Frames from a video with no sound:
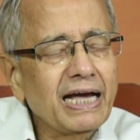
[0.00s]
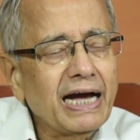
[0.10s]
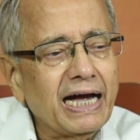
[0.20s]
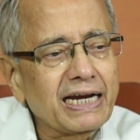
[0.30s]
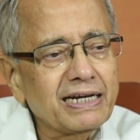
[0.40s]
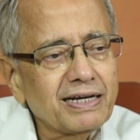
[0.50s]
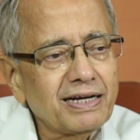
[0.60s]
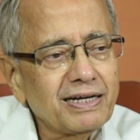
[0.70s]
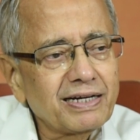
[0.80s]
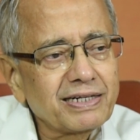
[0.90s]
And
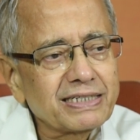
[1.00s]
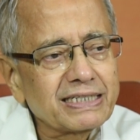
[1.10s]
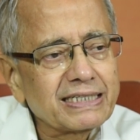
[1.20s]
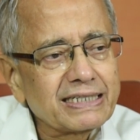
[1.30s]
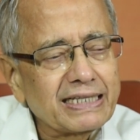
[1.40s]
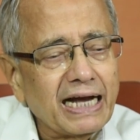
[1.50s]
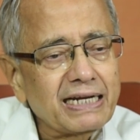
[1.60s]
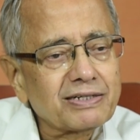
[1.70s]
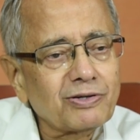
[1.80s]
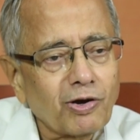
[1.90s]

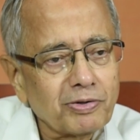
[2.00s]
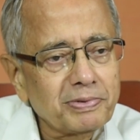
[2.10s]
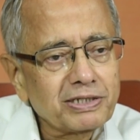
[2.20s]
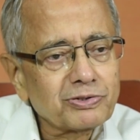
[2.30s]
that document